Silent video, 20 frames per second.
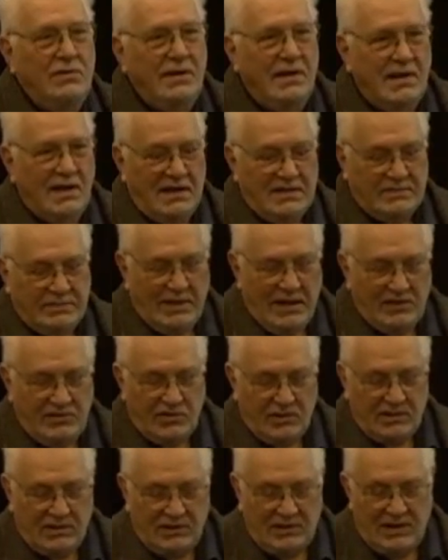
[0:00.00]
the
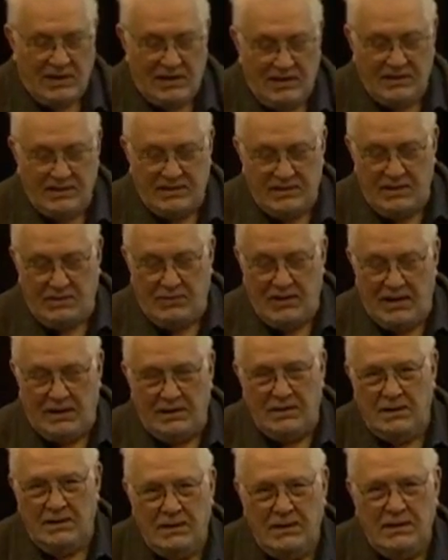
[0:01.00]
cosmological constant. Well,
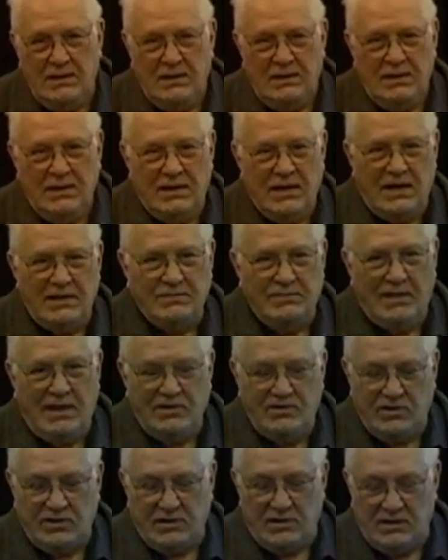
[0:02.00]

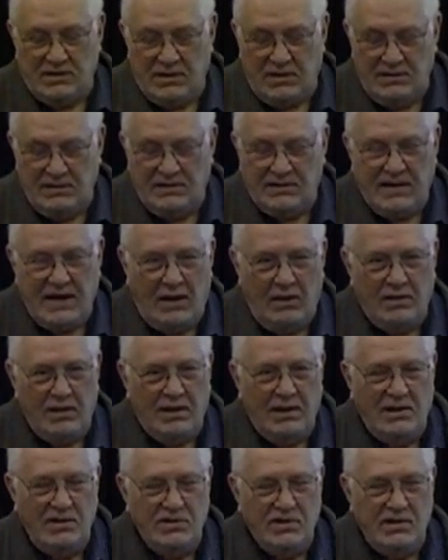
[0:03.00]
this
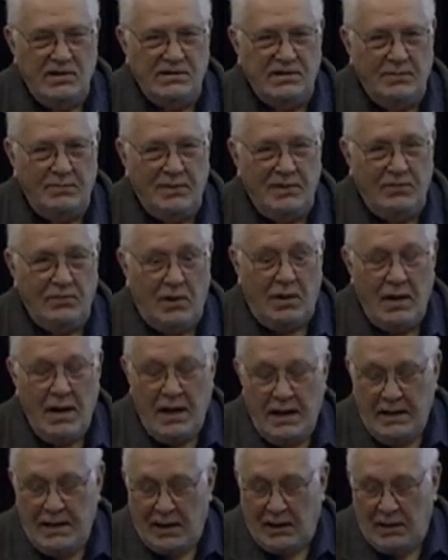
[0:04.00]
calculation is simply wrong.
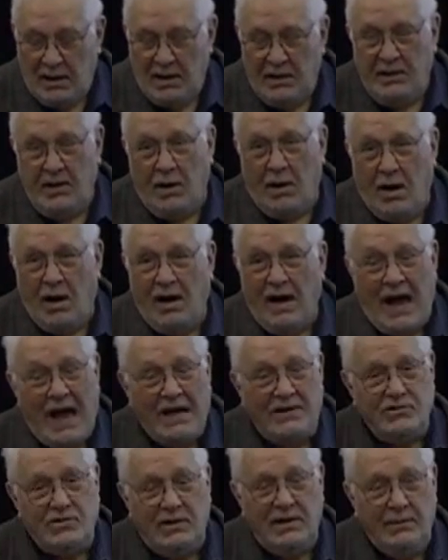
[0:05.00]
Now, there are
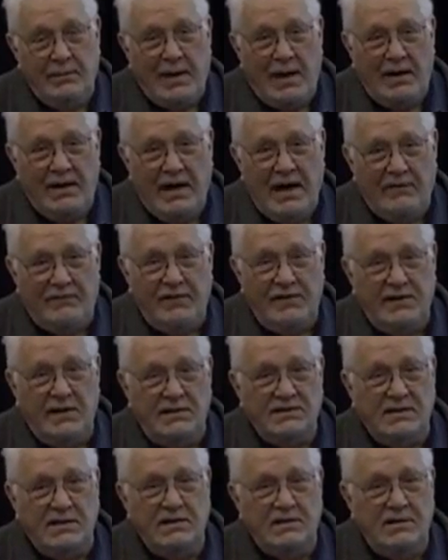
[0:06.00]
actually about half a
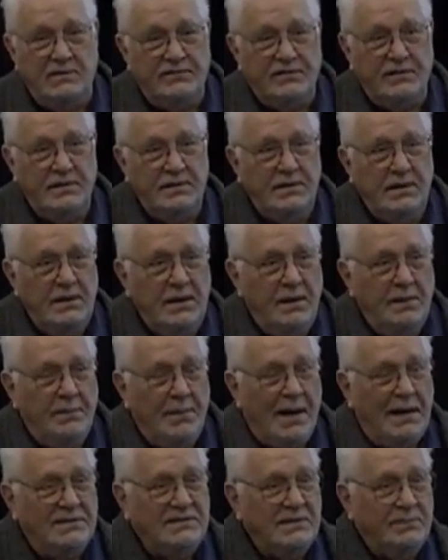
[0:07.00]
dozen different
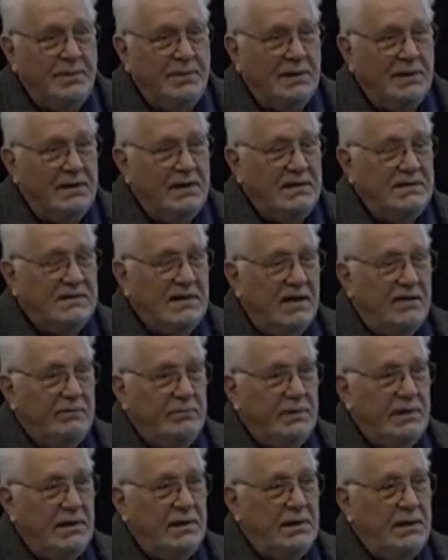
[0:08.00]
possibilities that have
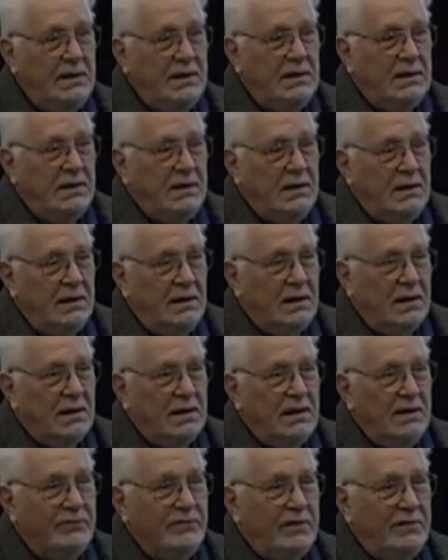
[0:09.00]
been
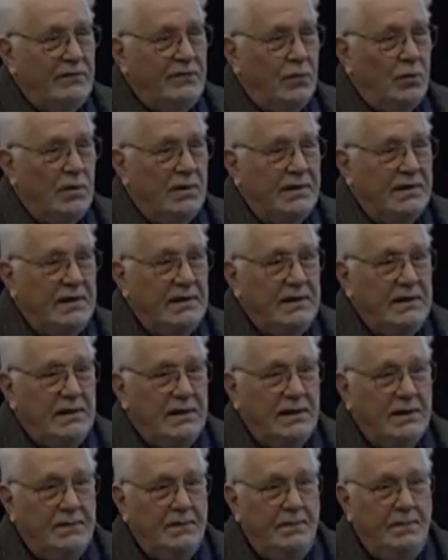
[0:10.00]
given for
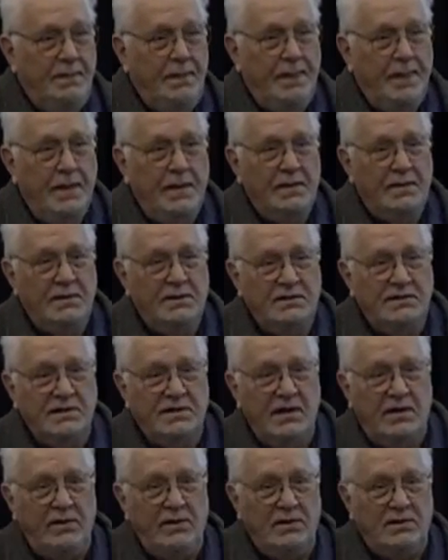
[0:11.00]
the
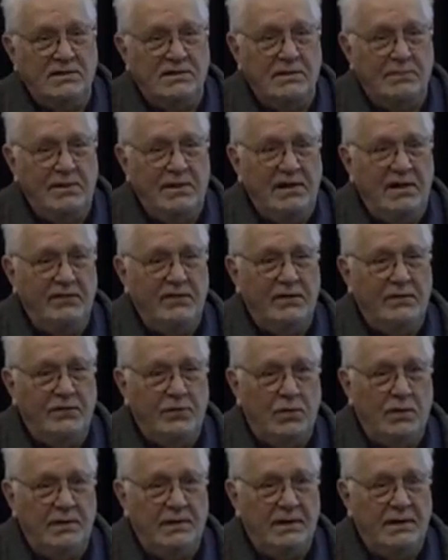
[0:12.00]
scenarios that have been given
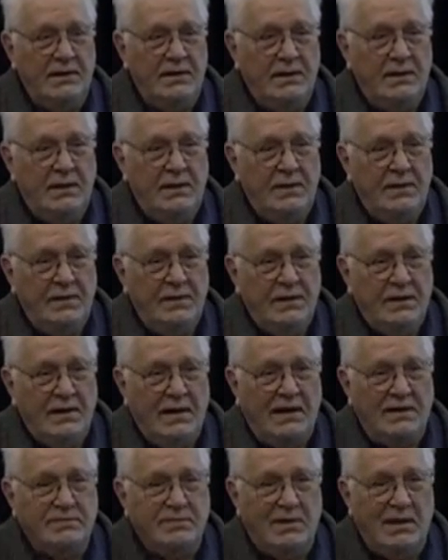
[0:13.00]
for the
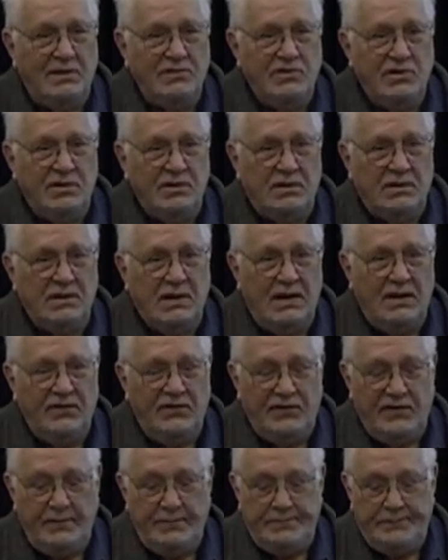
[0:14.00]
cosmological
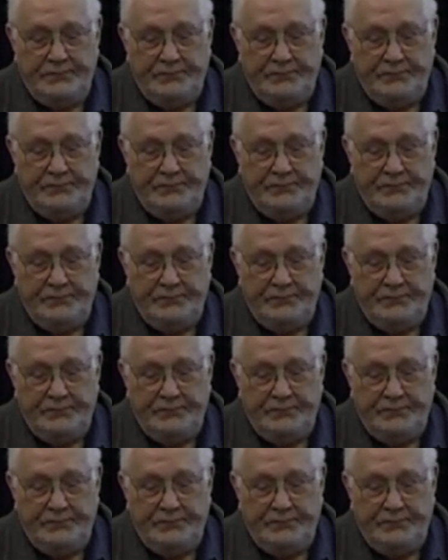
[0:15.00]
constant